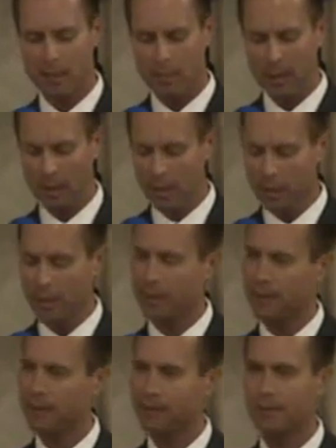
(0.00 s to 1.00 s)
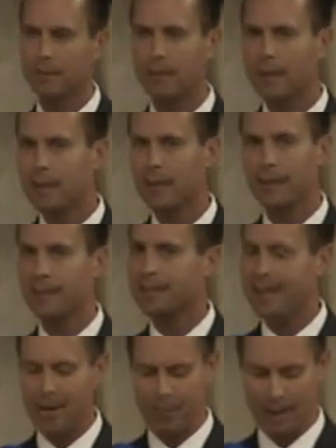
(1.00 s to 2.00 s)
but losing is
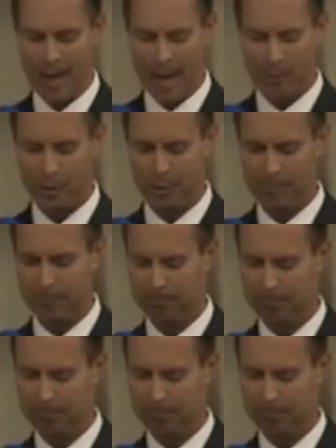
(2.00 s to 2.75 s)
never an option.